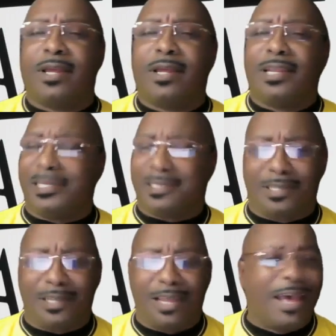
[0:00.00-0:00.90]

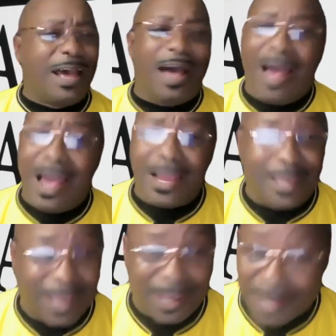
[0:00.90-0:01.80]
Listen, I
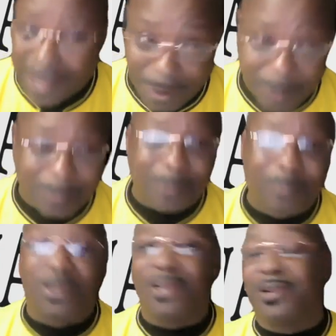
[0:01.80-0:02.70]
can't help
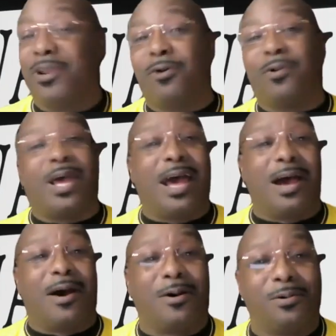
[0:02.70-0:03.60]
but note
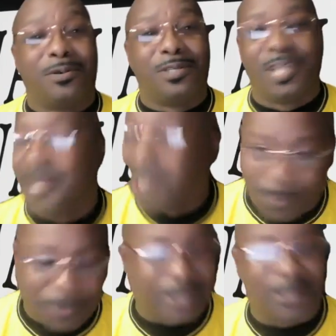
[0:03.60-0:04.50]
how
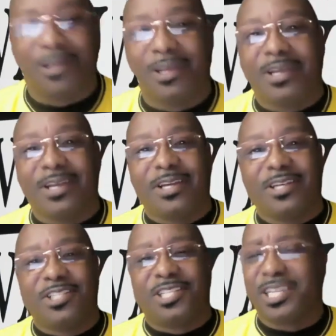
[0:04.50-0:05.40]
deliberate
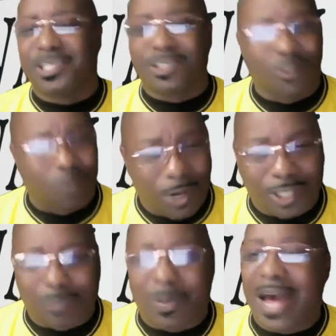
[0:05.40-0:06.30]
Jesus
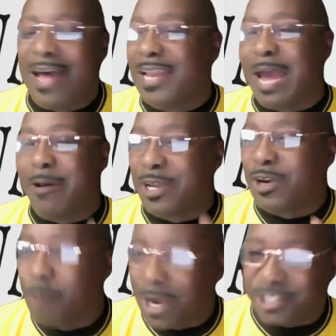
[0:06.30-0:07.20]
was by allowing
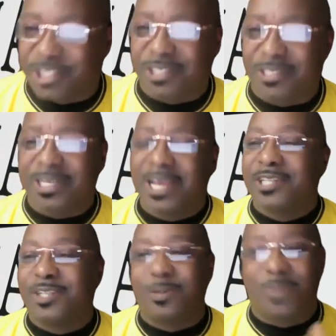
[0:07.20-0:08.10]
questions
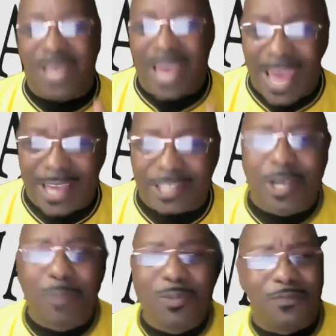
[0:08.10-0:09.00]
to be
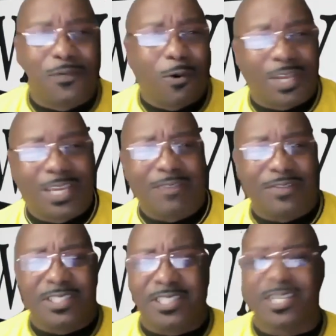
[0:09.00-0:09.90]
asked before
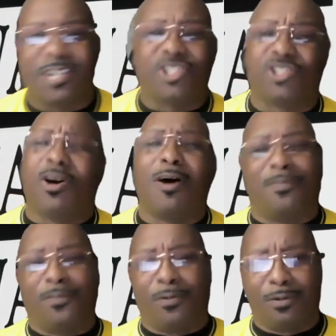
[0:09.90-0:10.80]
giving such
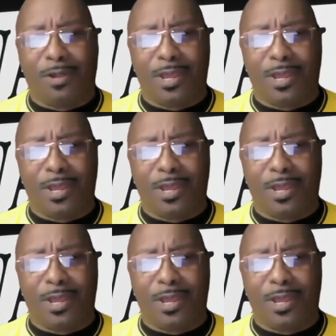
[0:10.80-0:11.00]
thoughtful